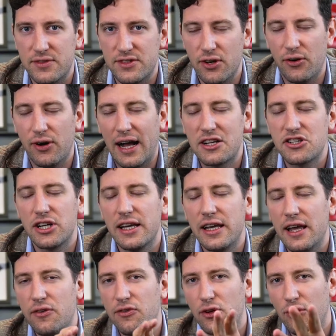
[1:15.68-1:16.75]
so
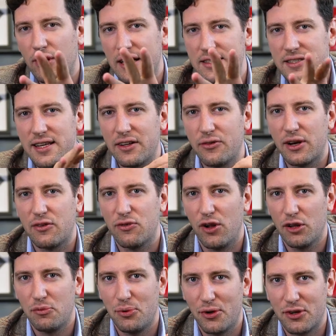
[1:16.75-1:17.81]
actually, if you look at Cedric
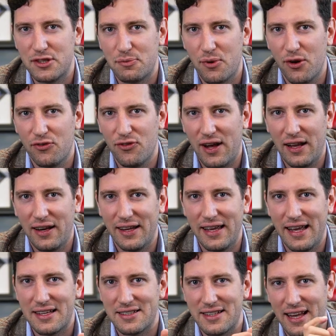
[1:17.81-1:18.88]
Waldburger's profile, he has